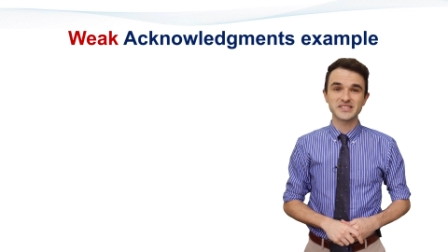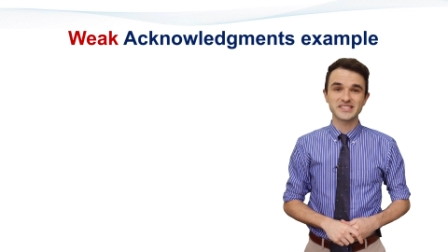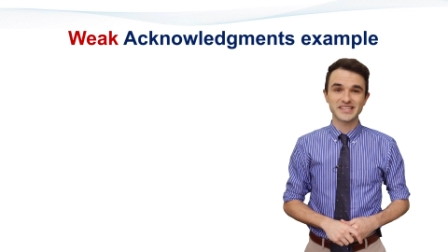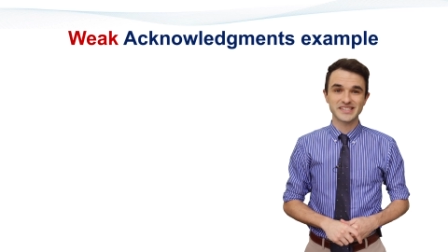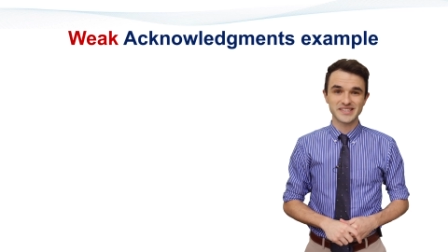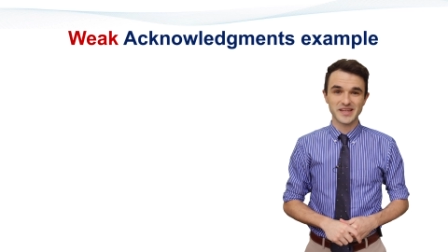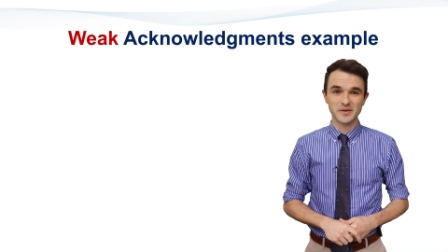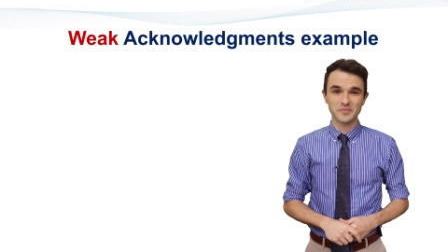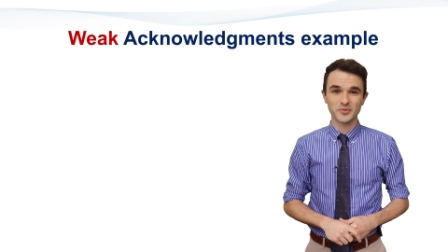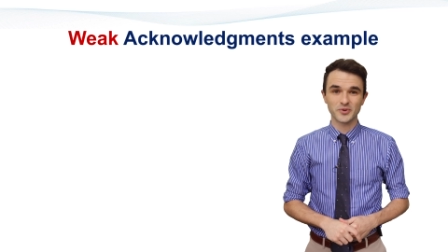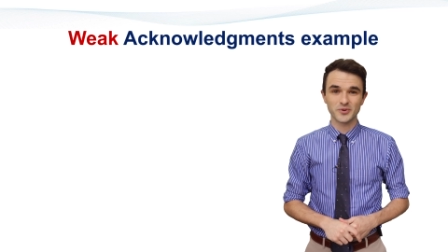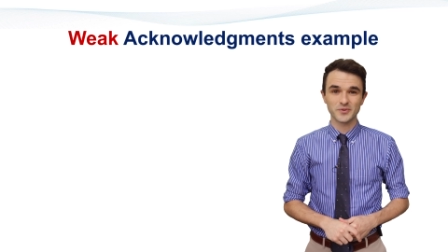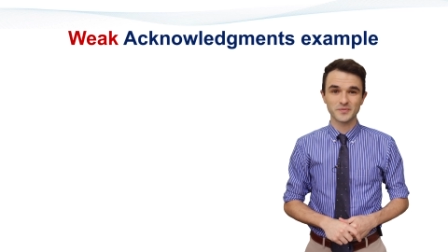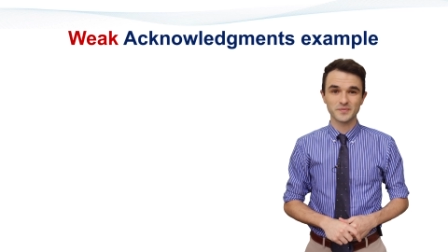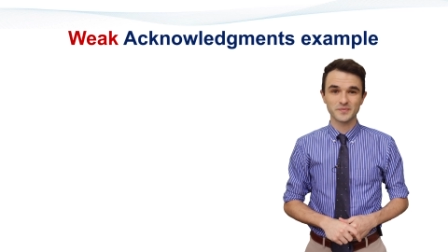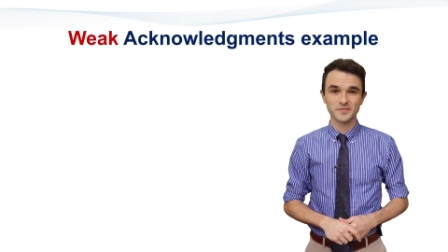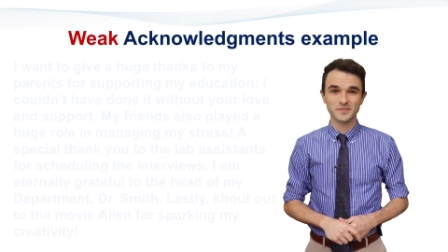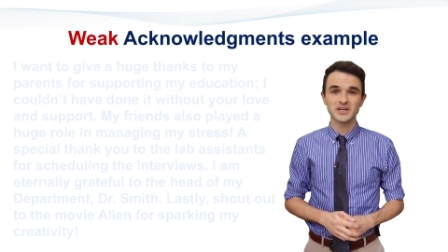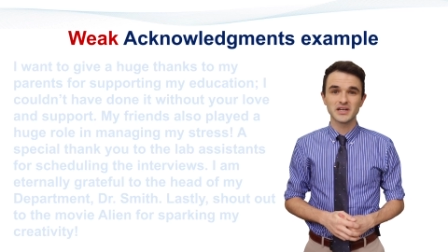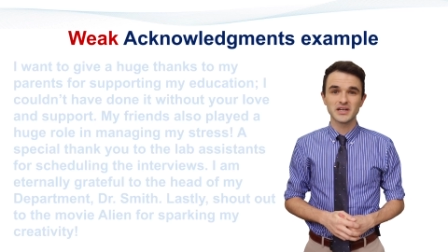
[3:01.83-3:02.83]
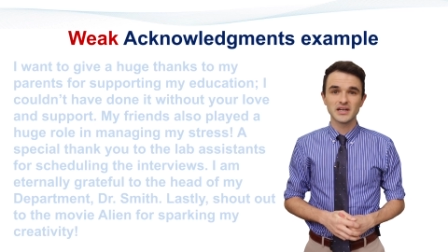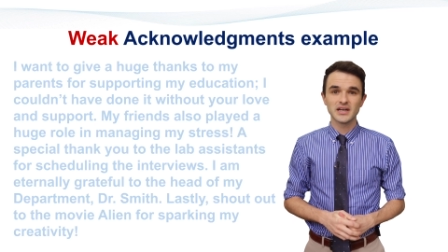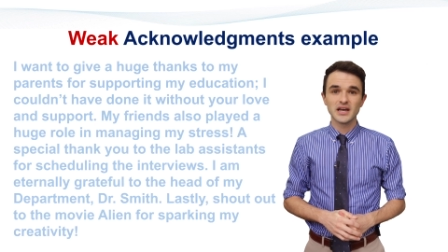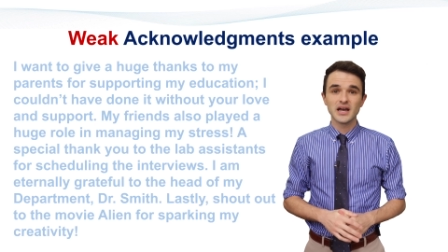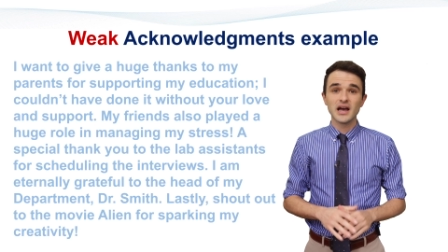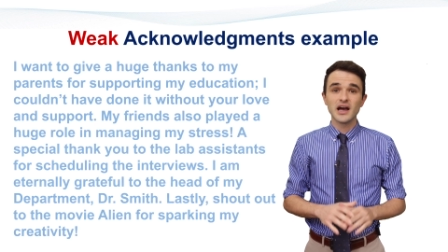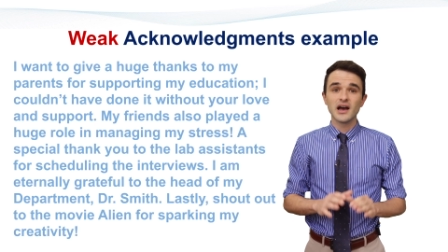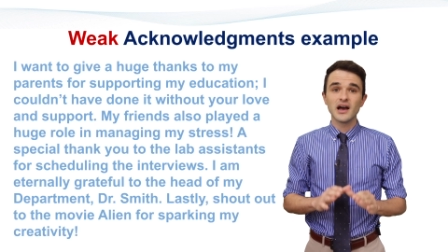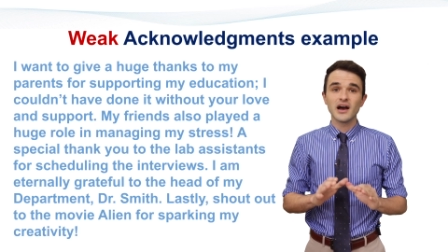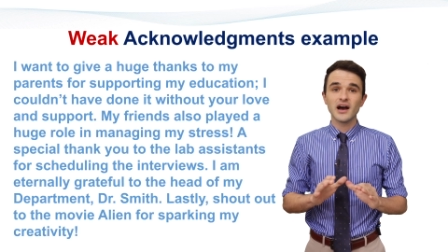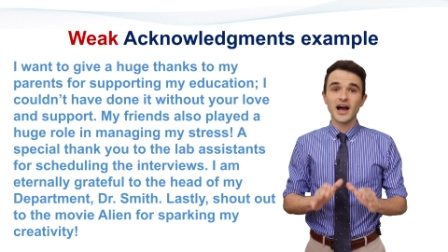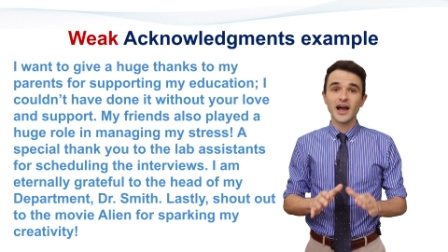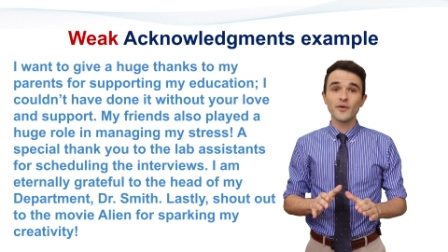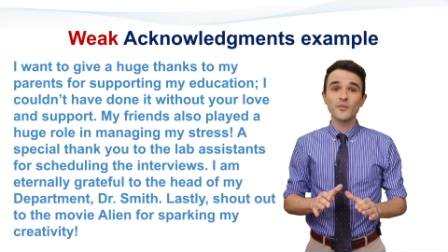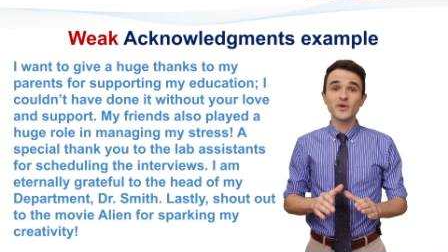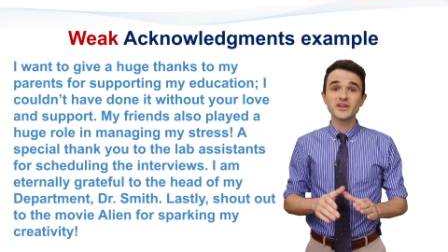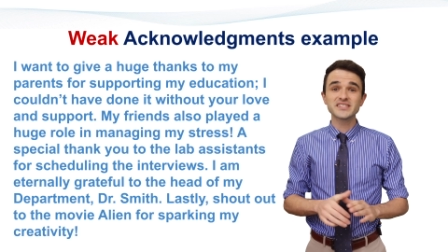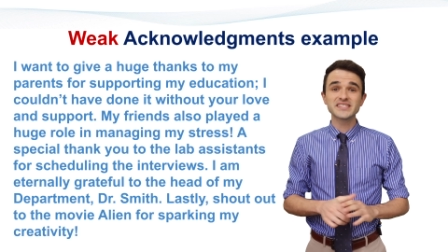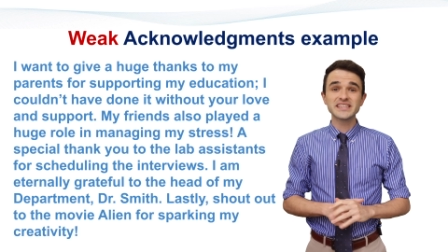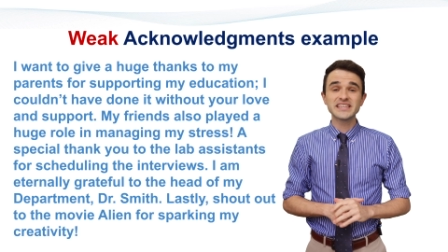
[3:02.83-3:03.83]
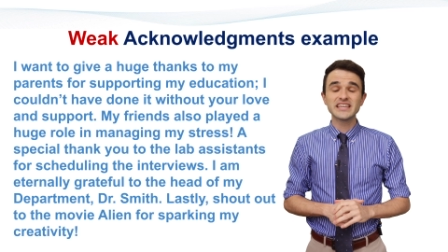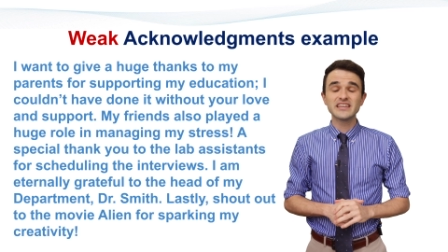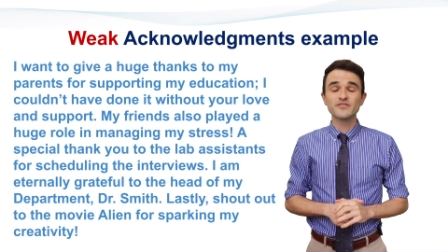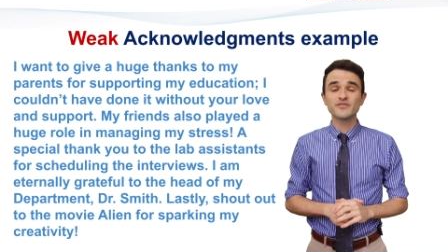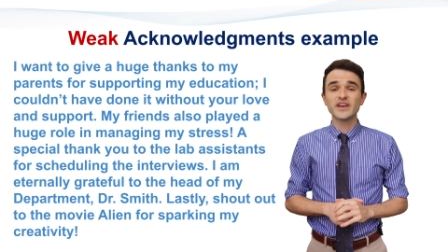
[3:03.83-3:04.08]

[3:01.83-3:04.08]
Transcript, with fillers: example. I want to give